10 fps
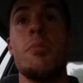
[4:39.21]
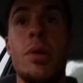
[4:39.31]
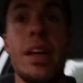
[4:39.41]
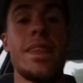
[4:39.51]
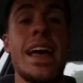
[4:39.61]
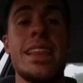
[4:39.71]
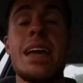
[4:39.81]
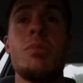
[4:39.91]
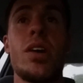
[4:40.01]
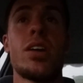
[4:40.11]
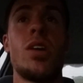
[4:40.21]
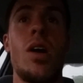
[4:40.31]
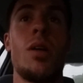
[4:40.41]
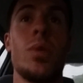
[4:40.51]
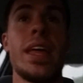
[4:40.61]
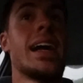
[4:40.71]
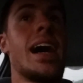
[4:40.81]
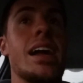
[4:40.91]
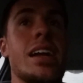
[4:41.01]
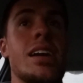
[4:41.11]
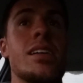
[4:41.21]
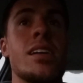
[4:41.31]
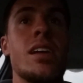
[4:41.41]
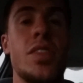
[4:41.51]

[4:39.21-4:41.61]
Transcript: But they bought a car when they got here.